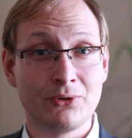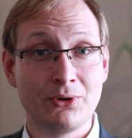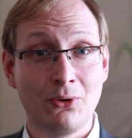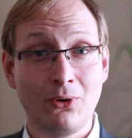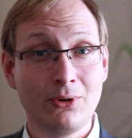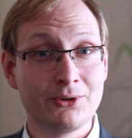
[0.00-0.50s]

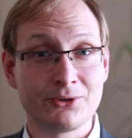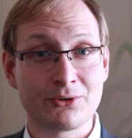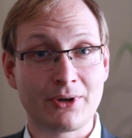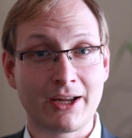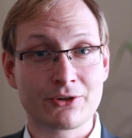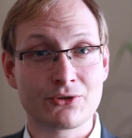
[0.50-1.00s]
that all
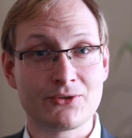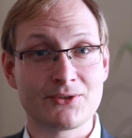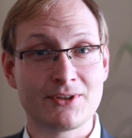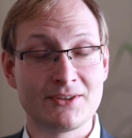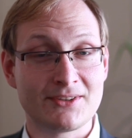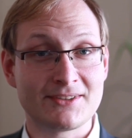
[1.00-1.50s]
interactions
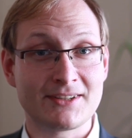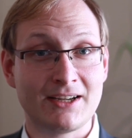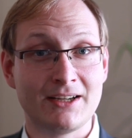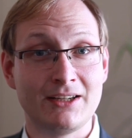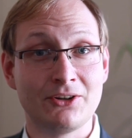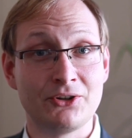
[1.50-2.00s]
in
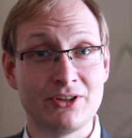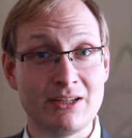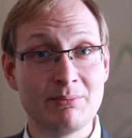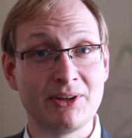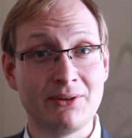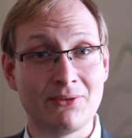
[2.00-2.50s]
society are
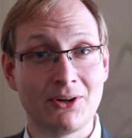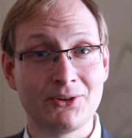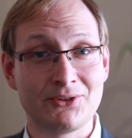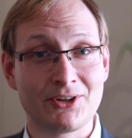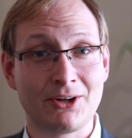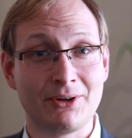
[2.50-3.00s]
deeply
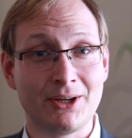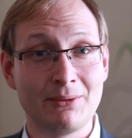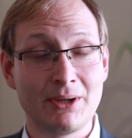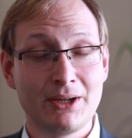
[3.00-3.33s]
voluntary?